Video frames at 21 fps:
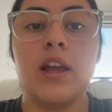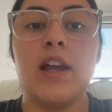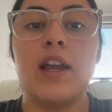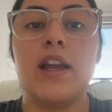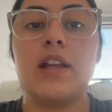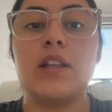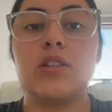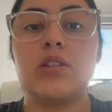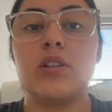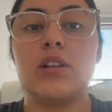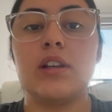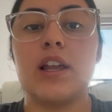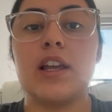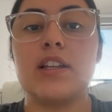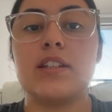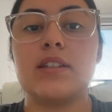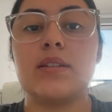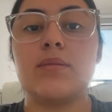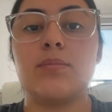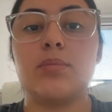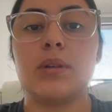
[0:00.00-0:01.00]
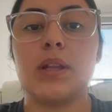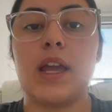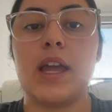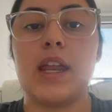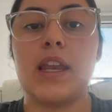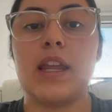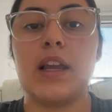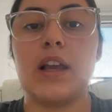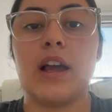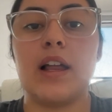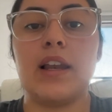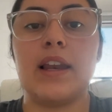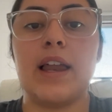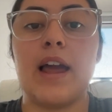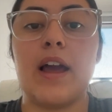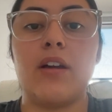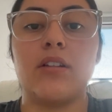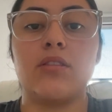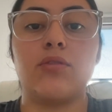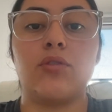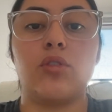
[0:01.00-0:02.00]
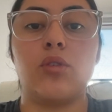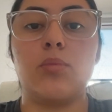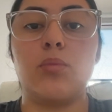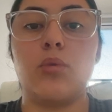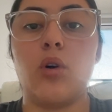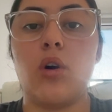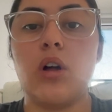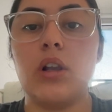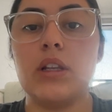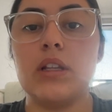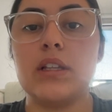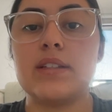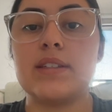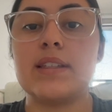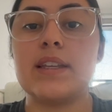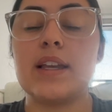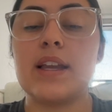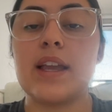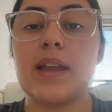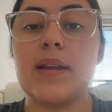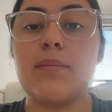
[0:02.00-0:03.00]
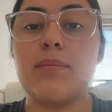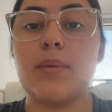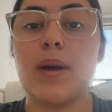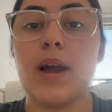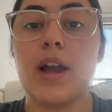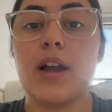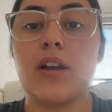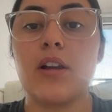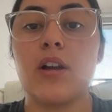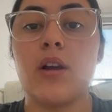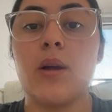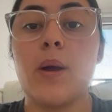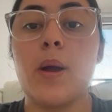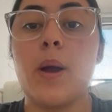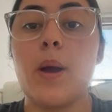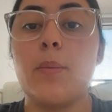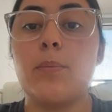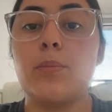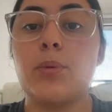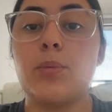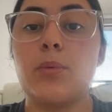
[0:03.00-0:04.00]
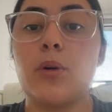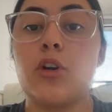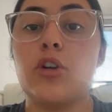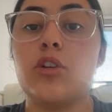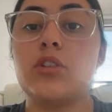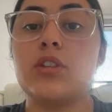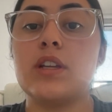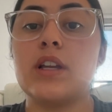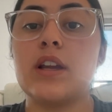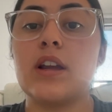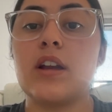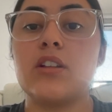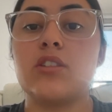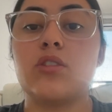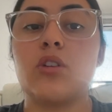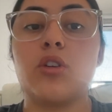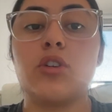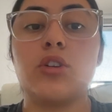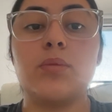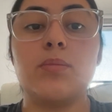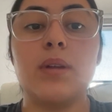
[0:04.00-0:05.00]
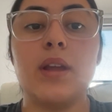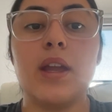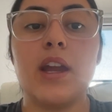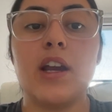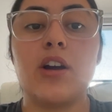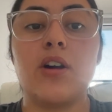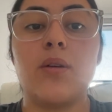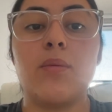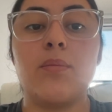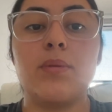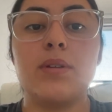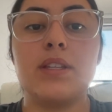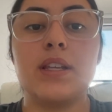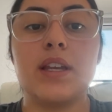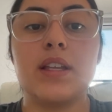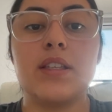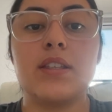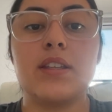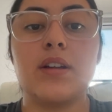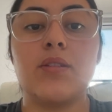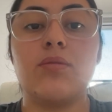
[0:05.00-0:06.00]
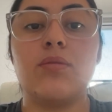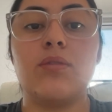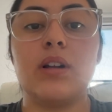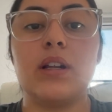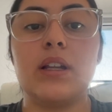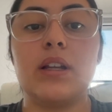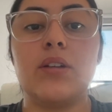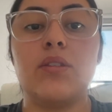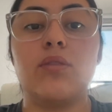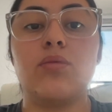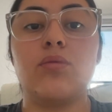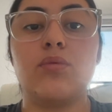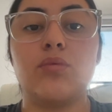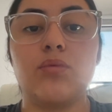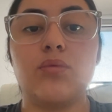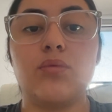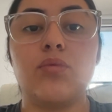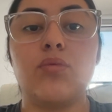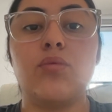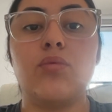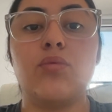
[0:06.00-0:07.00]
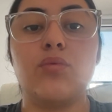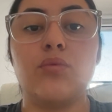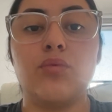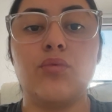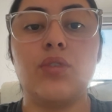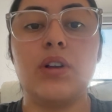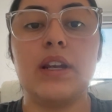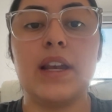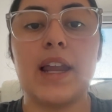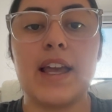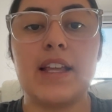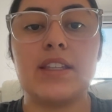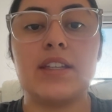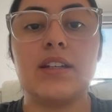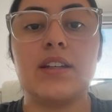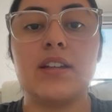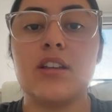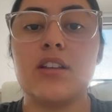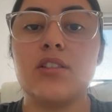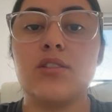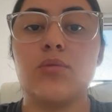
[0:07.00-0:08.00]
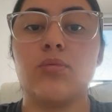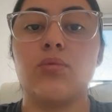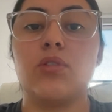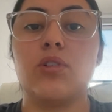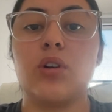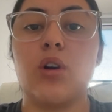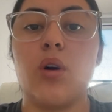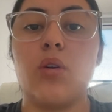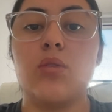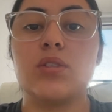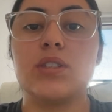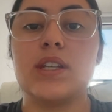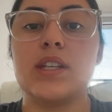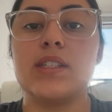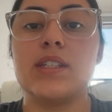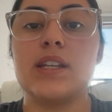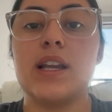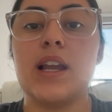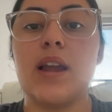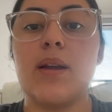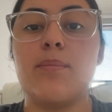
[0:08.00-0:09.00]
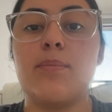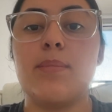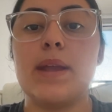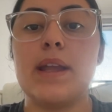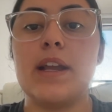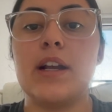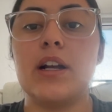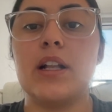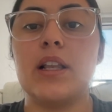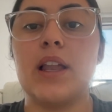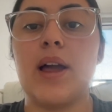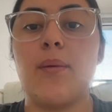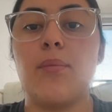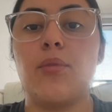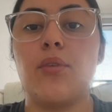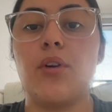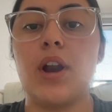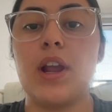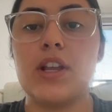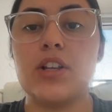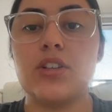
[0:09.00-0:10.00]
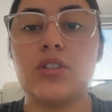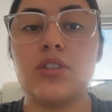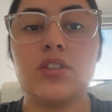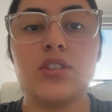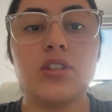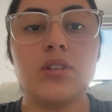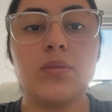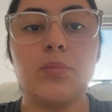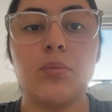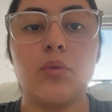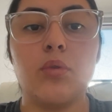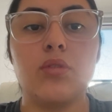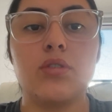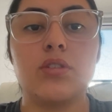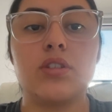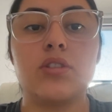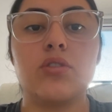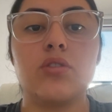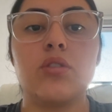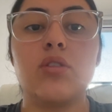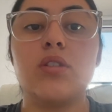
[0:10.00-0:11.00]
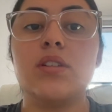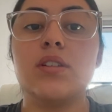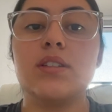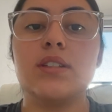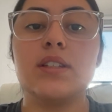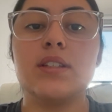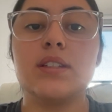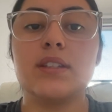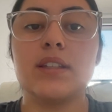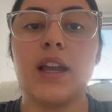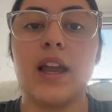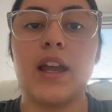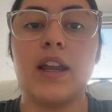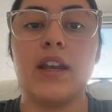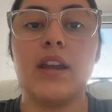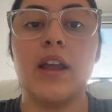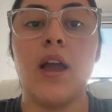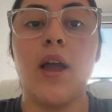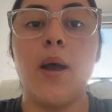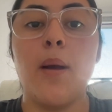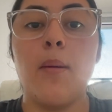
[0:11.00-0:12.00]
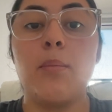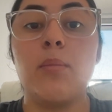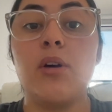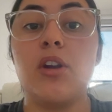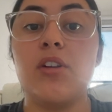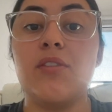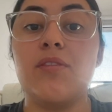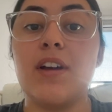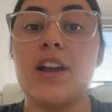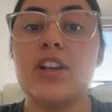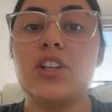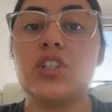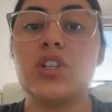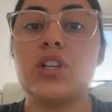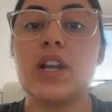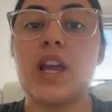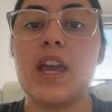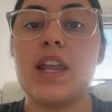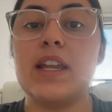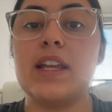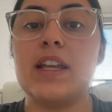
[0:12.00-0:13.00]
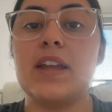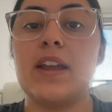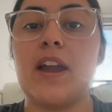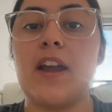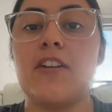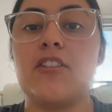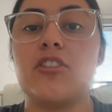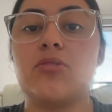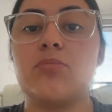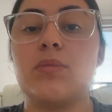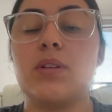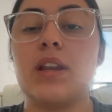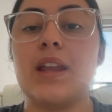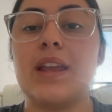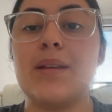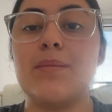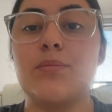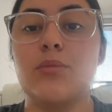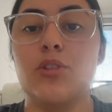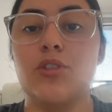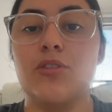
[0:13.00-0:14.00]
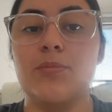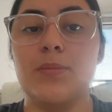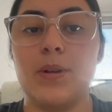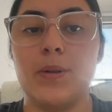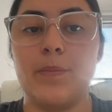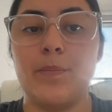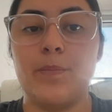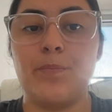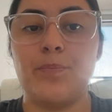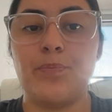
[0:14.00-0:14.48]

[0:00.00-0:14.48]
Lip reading: into lesson planning allows for a more holistic impact, promoting autonomy, competence, and relatedness through goal setting and peer collaboration supports students' sustained motivation and engagement in movement.